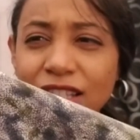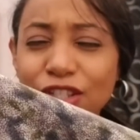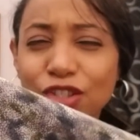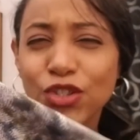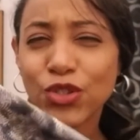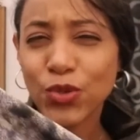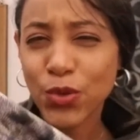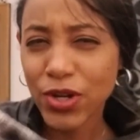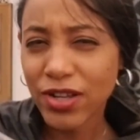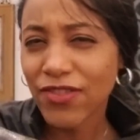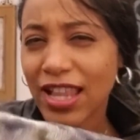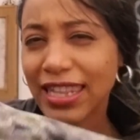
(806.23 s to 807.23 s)

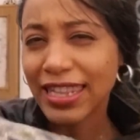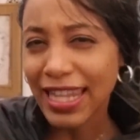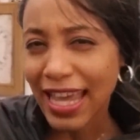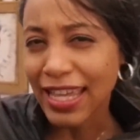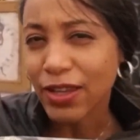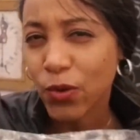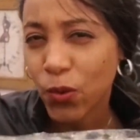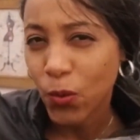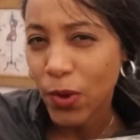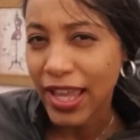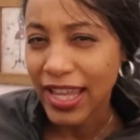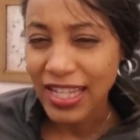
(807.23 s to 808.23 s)
Sort of a
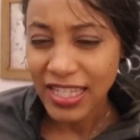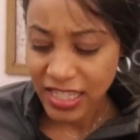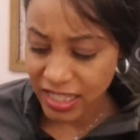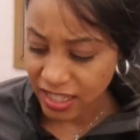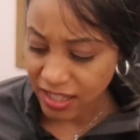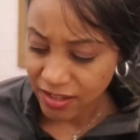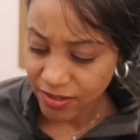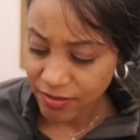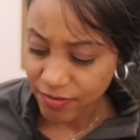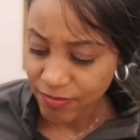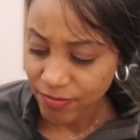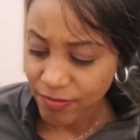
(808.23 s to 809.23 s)
lightweight
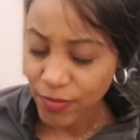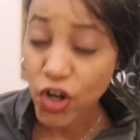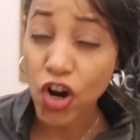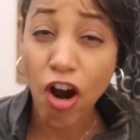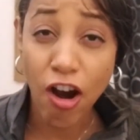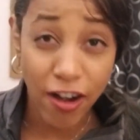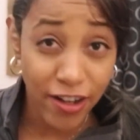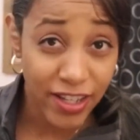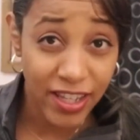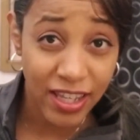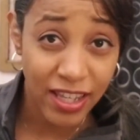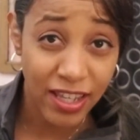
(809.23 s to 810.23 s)

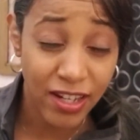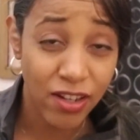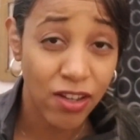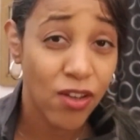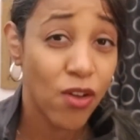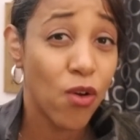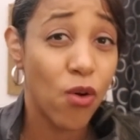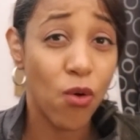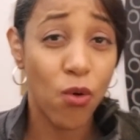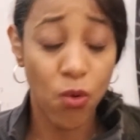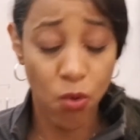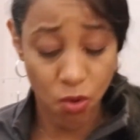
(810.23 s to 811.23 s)
cardigan
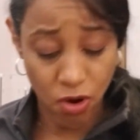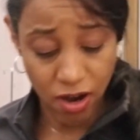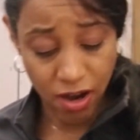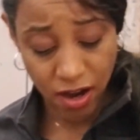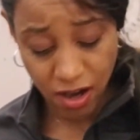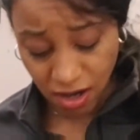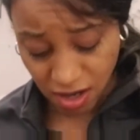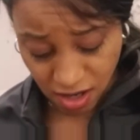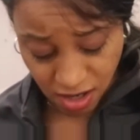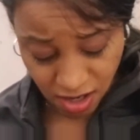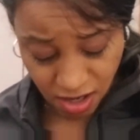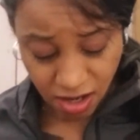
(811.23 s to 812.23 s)
or
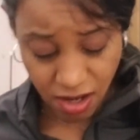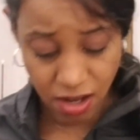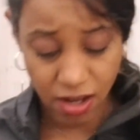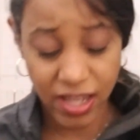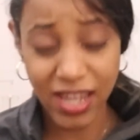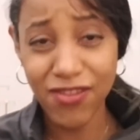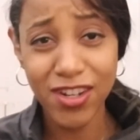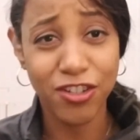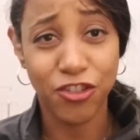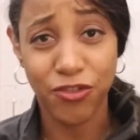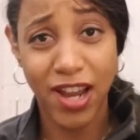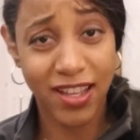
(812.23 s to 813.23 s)
even a
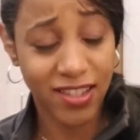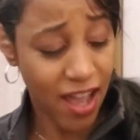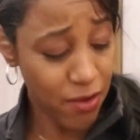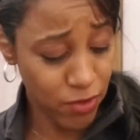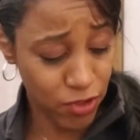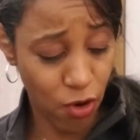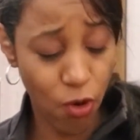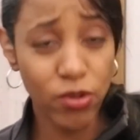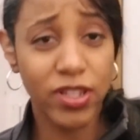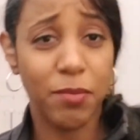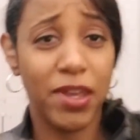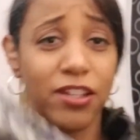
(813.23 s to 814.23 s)
dress. I would
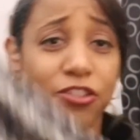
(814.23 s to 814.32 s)
totally make a